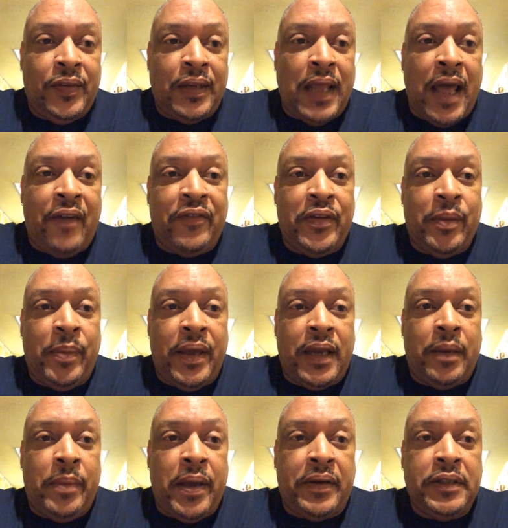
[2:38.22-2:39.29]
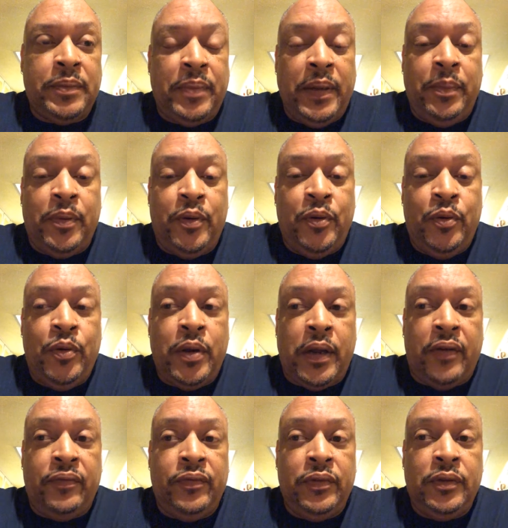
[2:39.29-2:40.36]
I feel bad about is people who
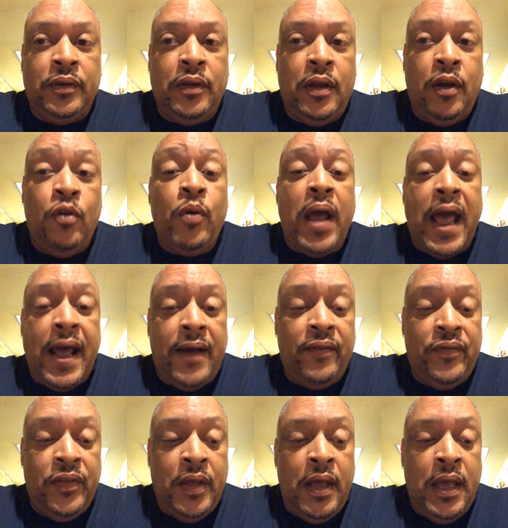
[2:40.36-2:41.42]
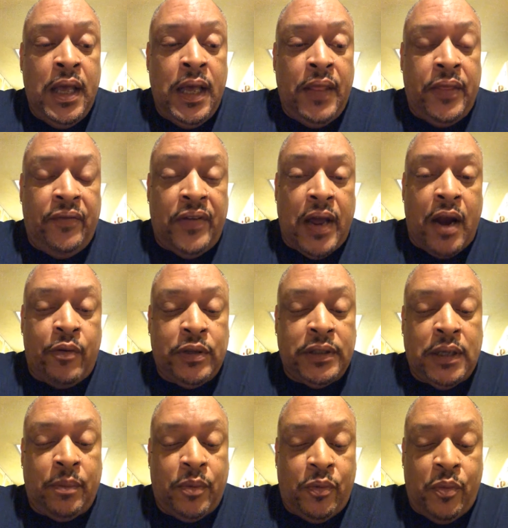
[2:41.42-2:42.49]
have who have the virus,
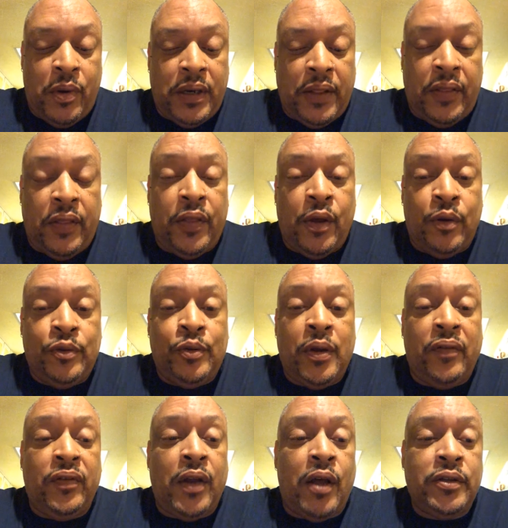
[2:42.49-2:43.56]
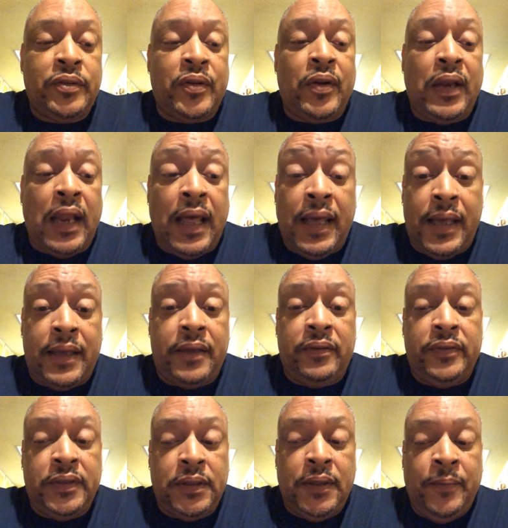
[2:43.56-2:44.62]
number one, and then those who have lost their
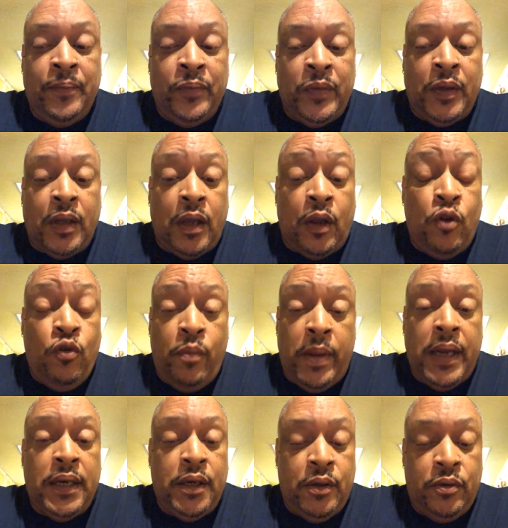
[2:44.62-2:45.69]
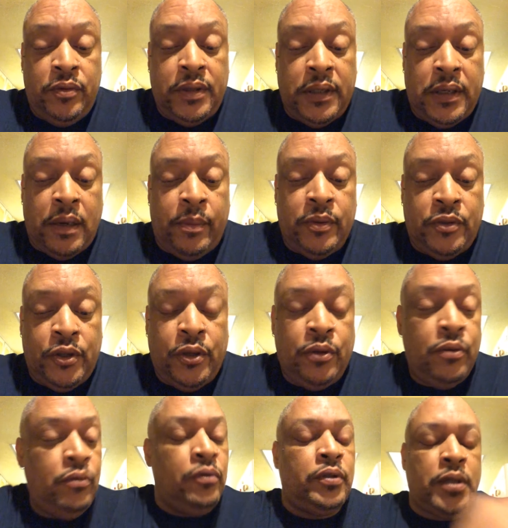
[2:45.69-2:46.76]
lives and who may lose it, number
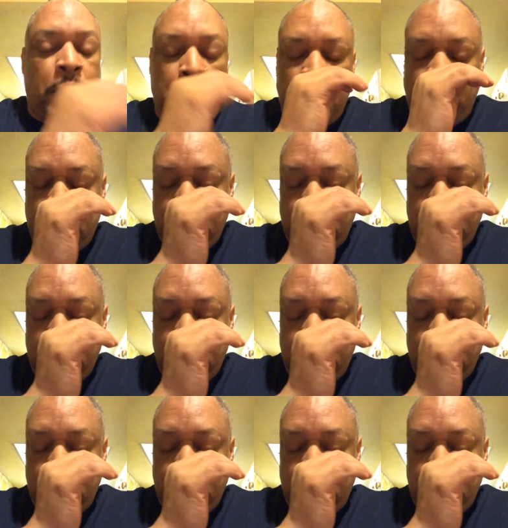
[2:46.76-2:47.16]
two. So